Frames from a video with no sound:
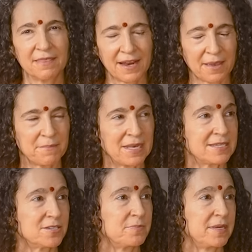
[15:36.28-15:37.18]
I'm
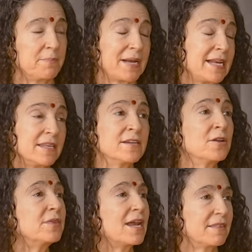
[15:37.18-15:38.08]
meant to be. But I didn't
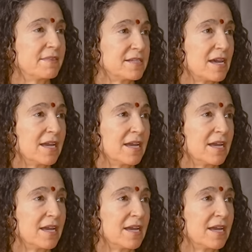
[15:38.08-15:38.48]
know that at the